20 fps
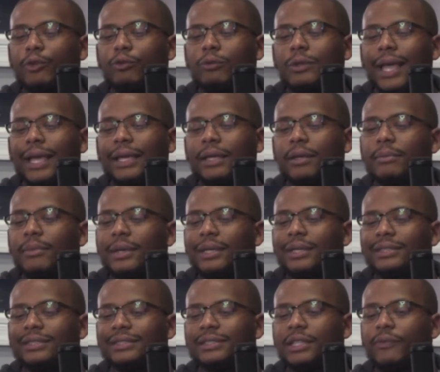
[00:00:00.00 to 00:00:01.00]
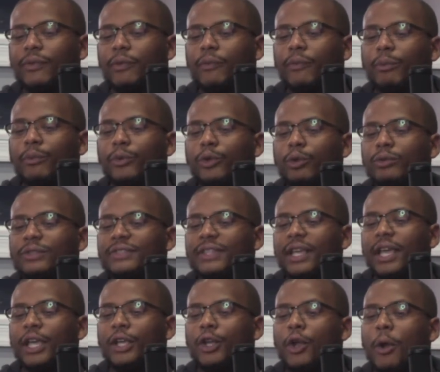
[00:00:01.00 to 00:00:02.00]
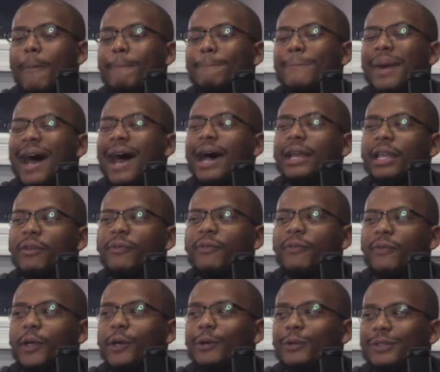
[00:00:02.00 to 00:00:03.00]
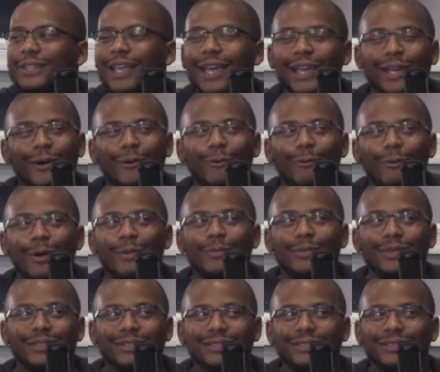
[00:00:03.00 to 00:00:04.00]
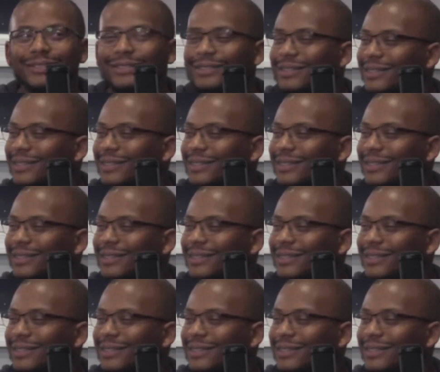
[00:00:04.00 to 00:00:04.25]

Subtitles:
You liking men is different from you saying your body feels like a woman's.